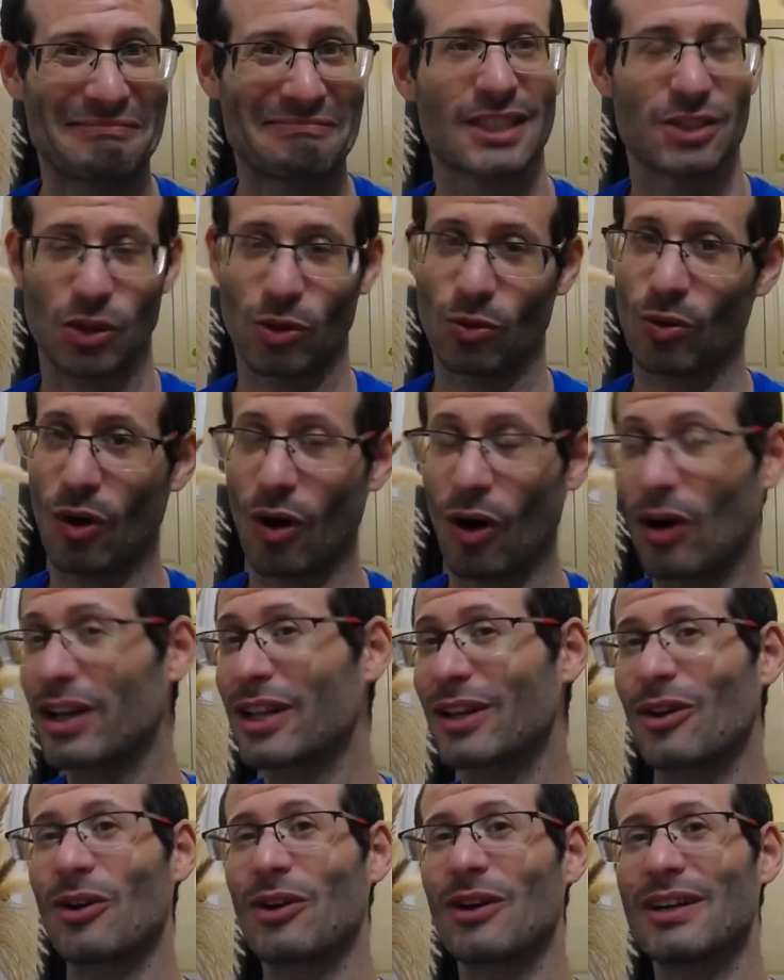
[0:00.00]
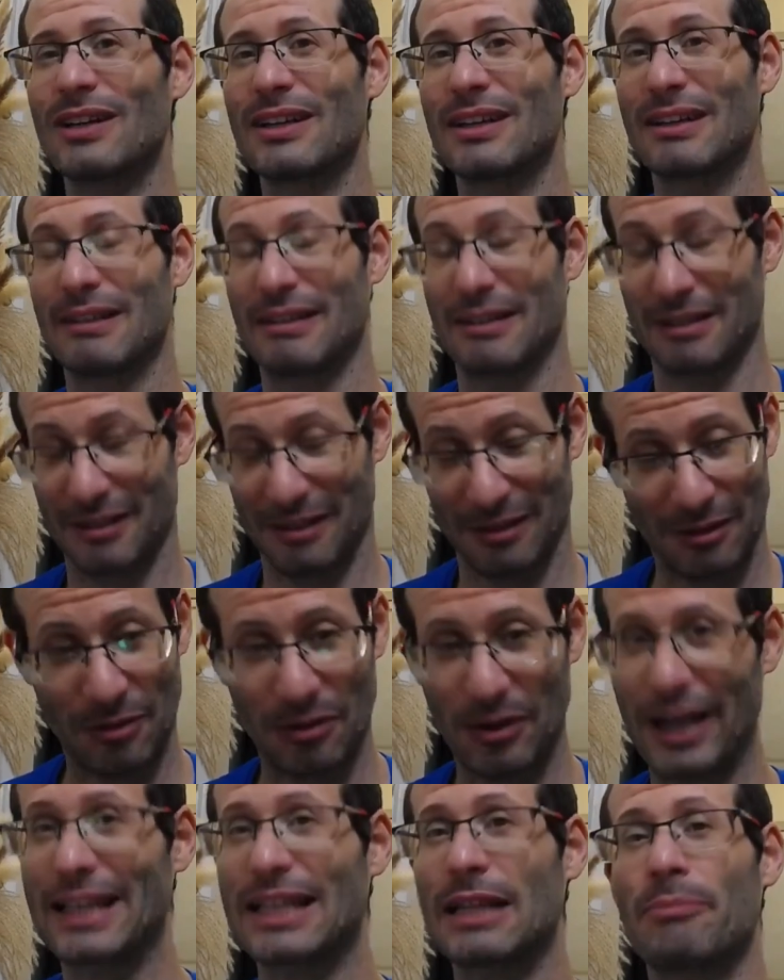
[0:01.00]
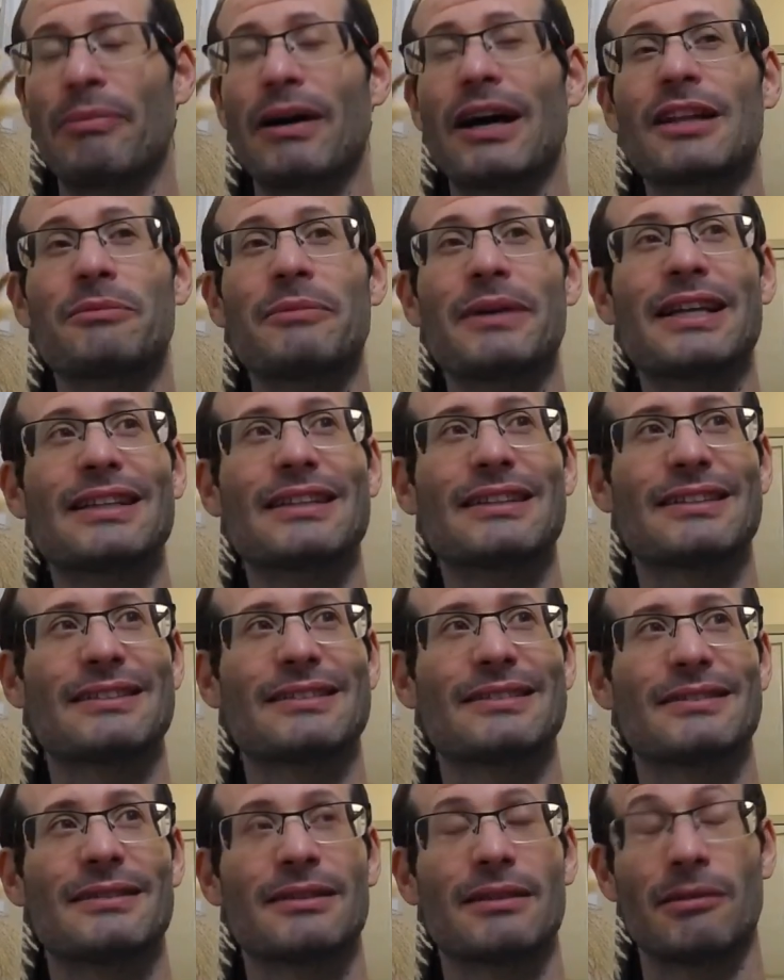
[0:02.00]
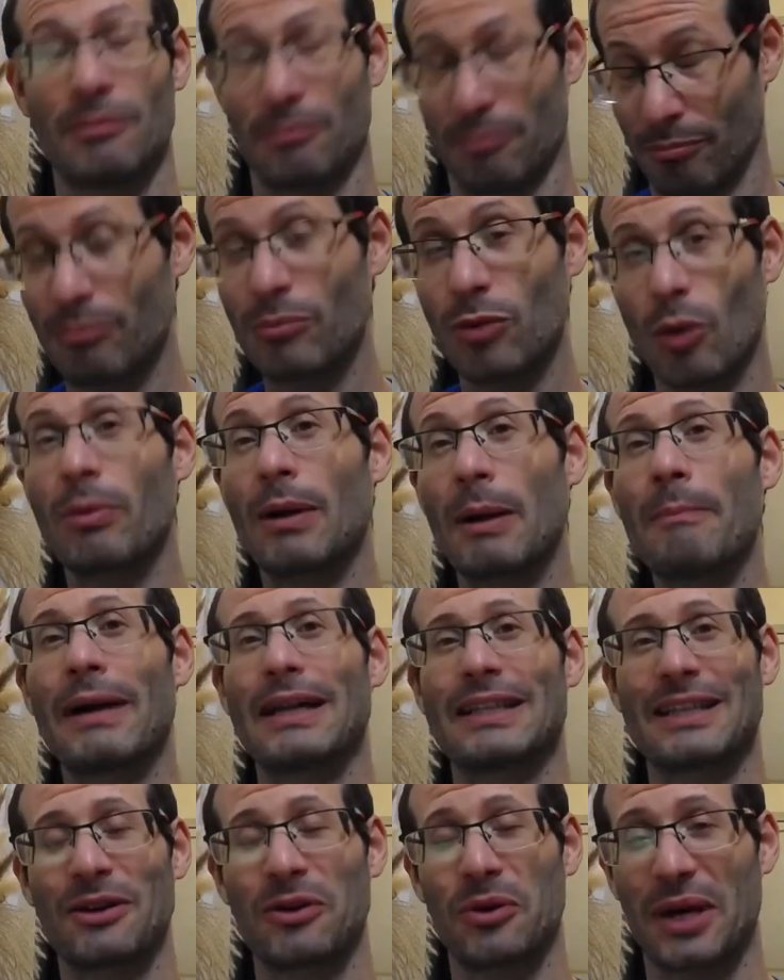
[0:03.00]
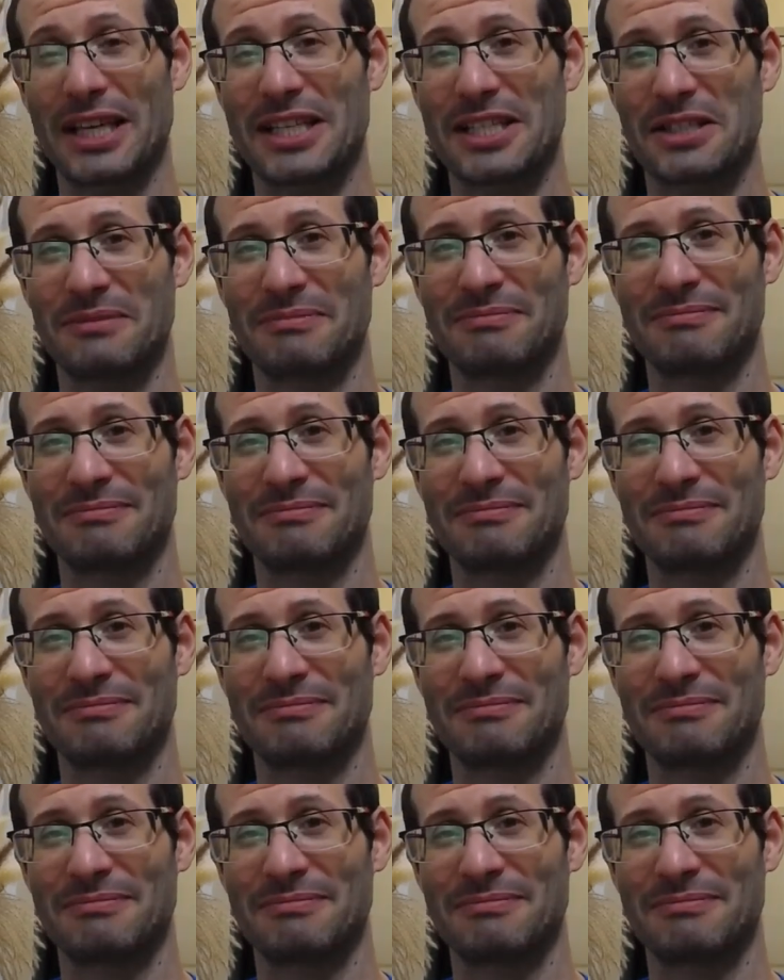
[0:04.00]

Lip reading: So all in all, great apartment, problematic location.